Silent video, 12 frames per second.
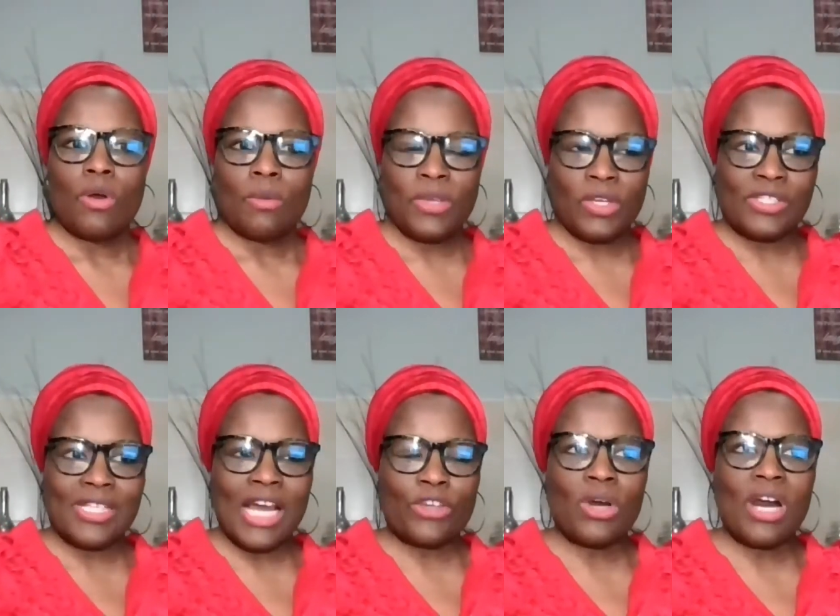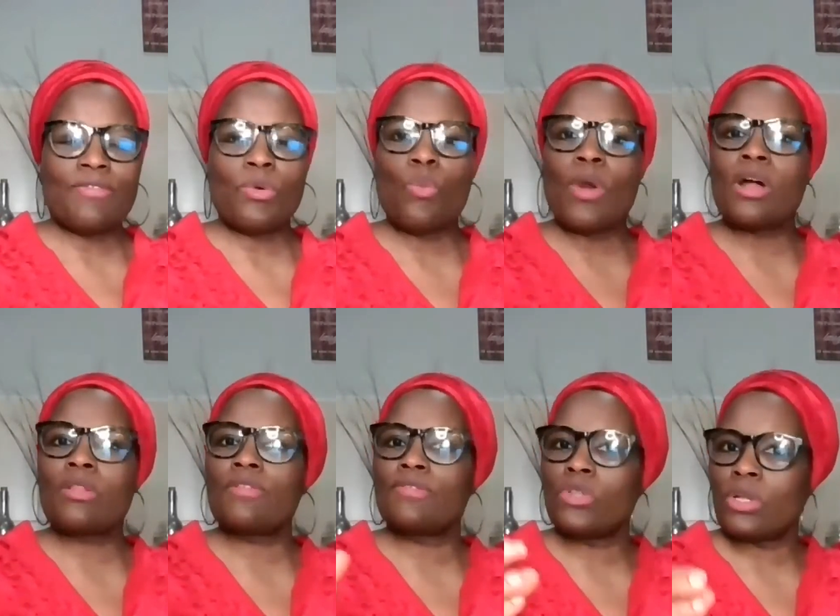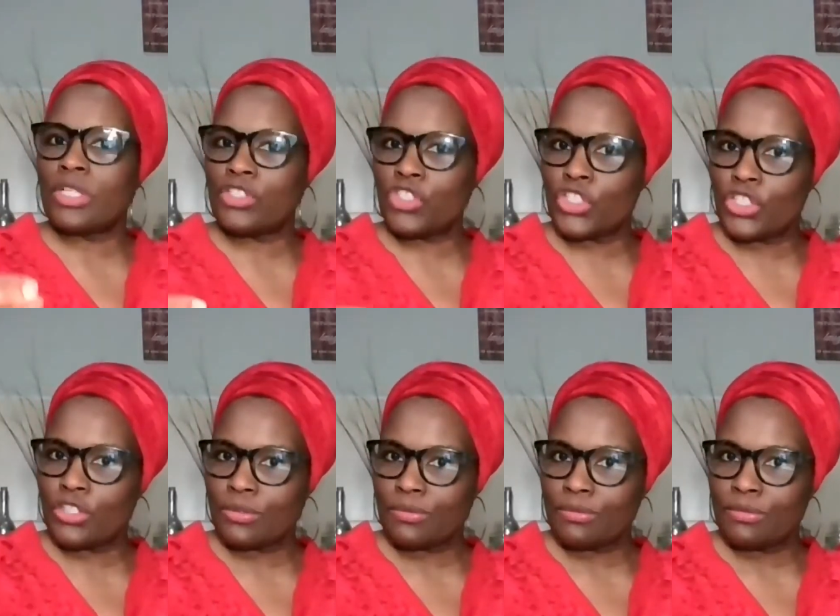because now you have a wealth of knowledge